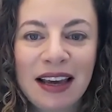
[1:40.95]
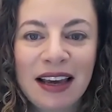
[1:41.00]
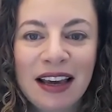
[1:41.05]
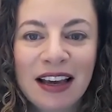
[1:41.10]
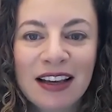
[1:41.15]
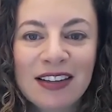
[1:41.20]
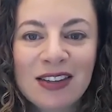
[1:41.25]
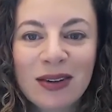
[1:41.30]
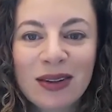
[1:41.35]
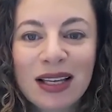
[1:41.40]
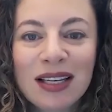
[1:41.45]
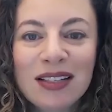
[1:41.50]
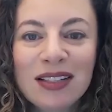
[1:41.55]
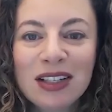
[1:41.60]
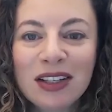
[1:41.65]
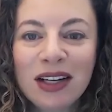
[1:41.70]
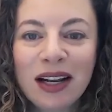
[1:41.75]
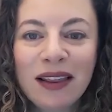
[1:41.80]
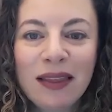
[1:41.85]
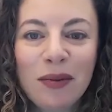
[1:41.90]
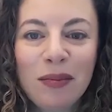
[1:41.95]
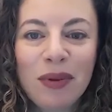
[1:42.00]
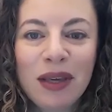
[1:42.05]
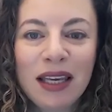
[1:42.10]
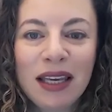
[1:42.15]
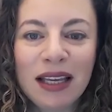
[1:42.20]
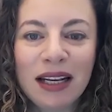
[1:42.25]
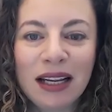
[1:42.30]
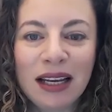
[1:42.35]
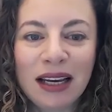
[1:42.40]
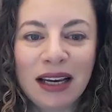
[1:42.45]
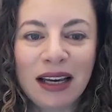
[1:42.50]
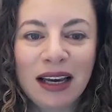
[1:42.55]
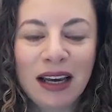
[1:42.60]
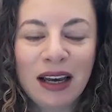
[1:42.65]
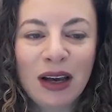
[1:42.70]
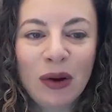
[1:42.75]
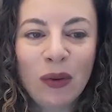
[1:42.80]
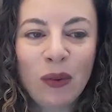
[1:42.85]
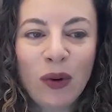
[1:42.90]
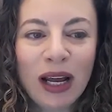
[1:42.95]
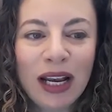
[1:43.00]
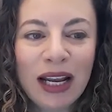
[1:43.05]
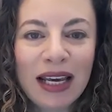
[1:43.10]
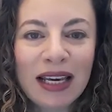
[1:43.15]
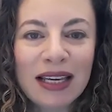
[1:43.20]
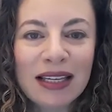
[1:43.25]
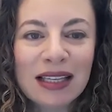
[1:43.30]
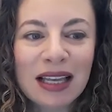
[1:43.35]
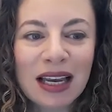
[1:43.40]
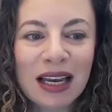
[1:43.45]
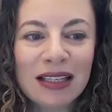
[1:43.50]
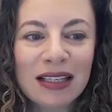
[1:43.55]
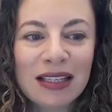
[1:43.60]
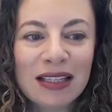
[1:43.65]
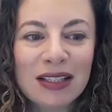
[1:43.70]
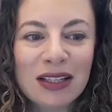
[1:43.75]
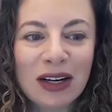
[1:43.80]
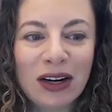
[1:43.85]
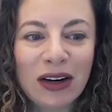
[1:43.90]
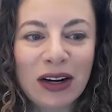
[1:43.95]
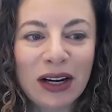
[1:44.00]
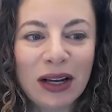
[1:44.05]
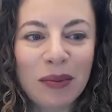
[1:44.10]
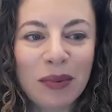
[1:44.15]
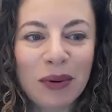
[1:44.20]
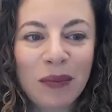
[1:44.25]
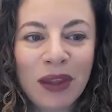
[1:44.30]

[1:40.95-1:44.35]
And so let's start at the beginning. What is a startup?